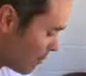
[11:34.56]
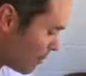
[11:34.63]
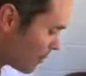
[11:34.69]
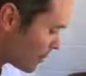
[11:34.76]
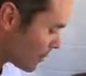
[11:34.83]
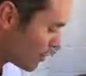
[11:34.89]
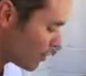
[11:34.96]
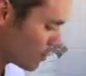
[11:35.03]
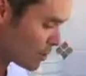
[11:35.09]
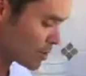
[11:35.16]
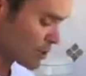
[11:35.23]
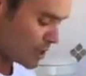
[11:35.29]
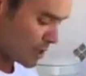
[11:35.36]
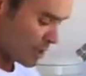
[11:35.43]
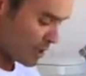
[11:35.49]

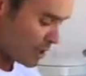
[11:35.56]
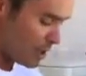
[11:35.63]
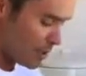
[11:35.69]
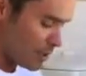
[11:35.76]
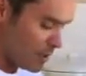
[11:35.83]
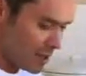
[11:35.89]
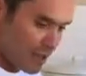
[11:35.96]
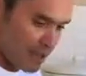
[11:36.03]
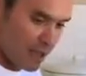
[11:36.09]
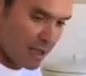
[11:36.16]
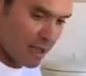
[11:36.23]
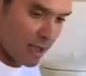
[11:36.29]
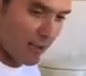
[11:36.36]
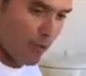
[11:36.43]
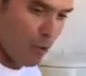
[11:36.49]
because the
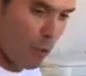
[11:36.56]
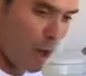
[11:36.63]
bitterness of